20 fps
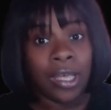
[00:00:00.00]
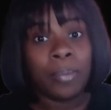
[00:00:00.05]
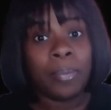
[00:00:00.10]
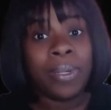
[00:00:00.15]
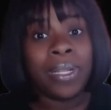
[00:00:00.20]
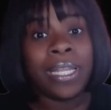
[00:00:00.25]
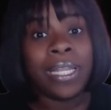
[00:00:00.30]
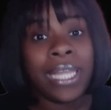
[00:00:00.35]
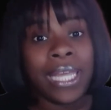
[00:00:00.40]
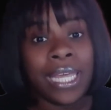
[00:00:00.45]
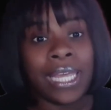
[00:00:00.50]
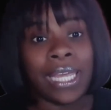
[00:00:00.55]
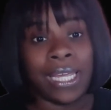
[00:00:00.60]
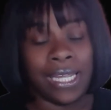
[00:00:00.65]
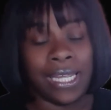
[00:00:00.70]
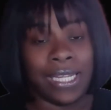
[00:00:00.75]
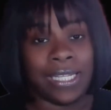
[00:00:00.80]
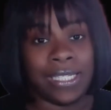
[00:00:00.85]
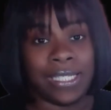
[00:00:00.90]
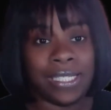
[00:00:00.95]

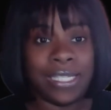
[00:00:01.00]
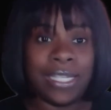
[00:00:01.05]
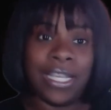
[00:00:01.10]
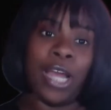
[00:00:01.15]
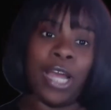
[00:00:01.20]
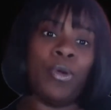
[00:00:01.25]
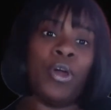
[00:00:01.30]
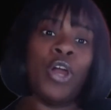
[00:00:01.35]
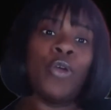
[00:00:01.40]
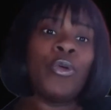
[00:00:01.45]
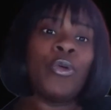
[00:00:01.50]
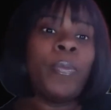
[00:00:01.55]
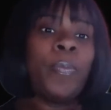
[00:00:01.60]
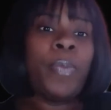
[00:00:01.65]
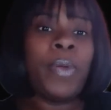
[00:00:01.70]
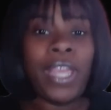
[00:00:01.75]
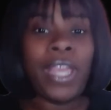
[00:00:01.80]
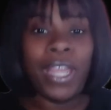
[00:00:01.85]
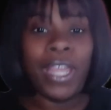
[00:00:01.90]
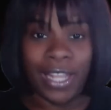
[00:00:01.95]
Please, I'm going to
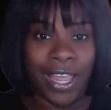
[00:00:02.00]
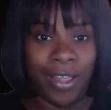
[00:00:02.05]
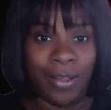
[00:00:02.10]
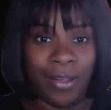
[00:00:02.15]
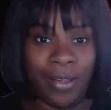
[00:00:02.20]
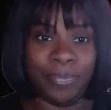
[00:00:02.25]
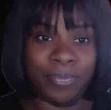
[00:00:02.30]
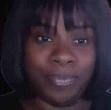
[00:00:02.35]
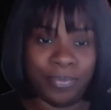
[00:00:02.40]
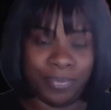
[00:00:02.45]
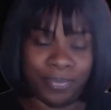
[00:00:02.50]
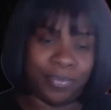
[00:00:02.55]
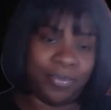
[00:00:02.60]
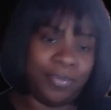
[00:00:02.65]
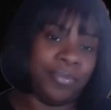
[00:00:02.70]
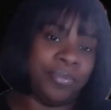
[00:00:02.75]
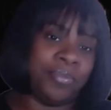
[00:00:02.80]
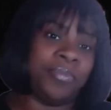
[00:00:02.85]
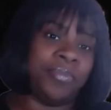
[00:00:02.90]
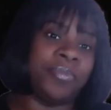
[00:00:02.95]
repeat that
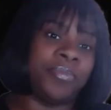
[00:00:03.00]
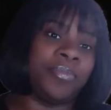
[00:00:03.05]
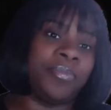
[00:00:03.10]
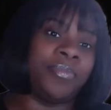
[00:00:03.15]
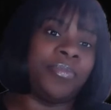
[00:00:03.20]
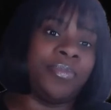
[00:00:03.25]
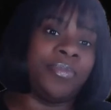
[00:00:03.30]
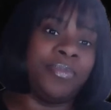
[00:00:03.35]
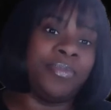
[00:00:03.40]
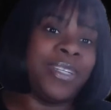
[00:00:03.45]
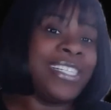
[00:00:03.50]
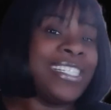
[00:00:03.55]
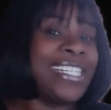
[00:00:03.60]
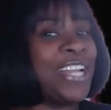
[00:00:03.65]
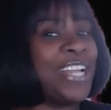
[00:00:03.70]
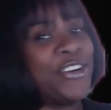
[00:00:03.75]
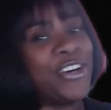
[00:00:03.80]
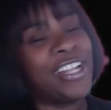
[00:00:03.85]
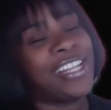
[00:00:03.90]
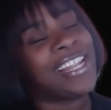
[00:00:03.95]
because I
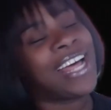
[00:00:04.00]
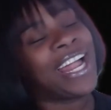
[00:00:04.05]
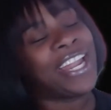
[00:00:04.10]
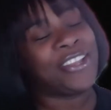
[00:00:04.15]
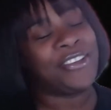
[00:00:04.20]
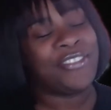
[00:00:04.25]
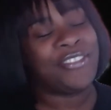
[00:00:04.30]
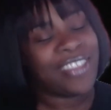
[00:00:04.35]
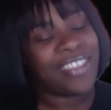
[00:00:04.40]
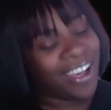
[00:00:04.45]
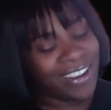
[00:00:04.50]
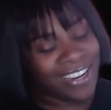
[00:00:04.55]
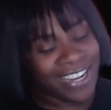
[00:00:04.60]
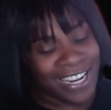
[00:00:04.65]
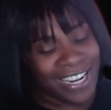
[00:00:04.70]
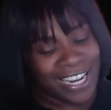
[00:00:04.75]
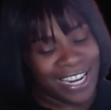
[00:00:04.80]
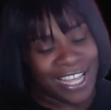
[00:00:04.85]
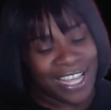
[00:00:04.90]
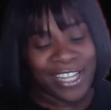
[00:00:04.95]
know a lot of you thought
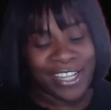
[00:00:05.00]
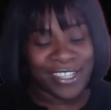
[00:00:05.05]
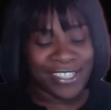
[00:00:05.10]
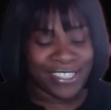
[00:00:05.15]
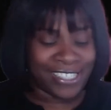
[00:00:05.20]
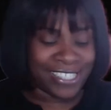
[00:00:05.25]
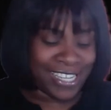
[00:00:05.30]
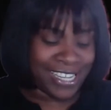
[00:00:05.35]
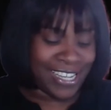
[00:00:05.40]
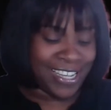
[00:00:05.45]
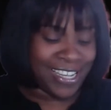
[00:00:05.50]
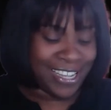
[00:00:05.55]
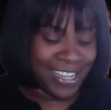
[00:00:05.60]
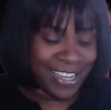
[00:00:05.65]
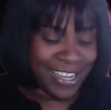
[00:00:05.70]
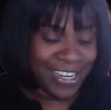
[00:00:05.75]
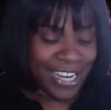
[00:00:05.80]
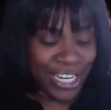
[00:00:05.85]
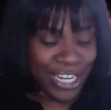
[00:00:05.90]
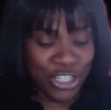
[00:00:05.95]
that LLC
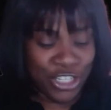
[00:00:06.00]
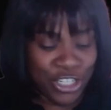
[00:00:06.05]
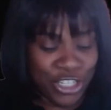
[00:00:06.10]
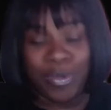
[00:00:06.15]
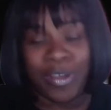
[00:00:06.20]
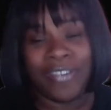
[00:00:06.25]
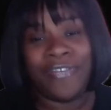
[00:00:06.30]
that you've been